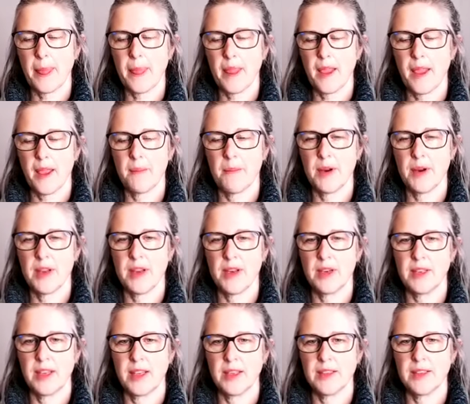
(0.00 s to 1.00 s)
And bring your
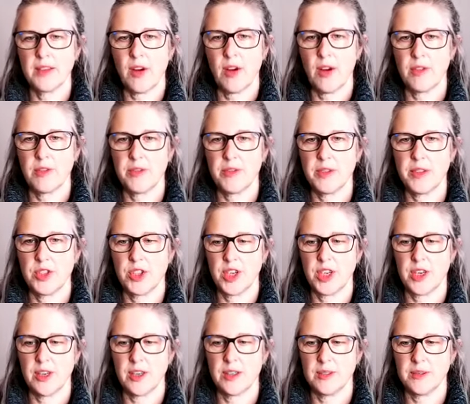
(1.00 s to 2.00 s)
legs off the
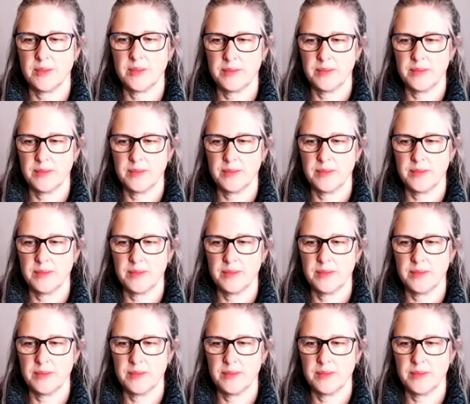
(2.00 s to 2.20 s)
chair.